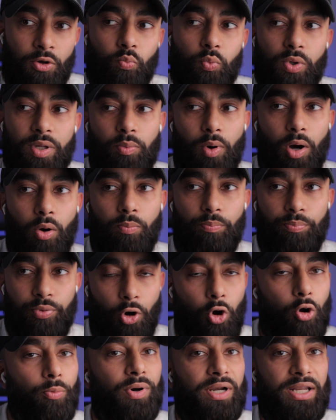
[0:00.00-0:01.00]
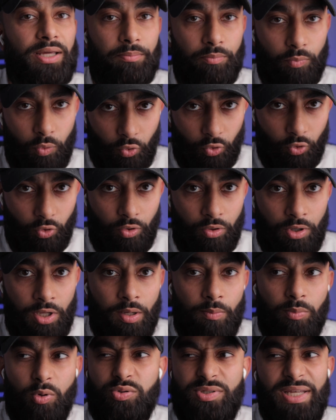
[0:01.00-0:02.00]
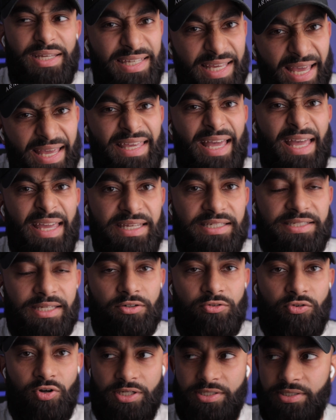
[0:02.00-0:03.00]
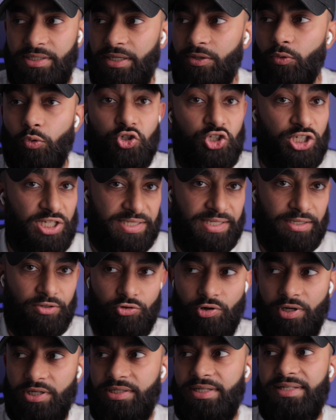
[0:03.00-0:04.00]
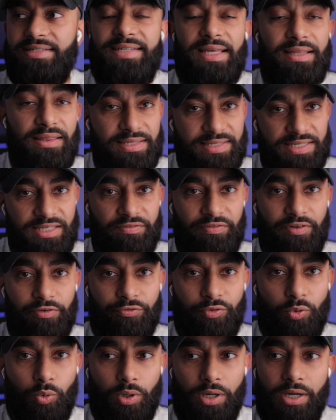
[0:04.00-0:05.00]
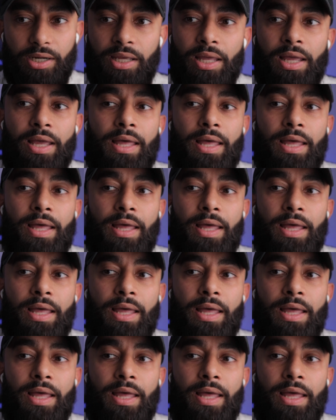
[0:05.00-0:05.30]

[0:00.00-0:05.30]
We won't probe on it more. We'll say, yeah, he's interested or she's interested. Send the CV forward.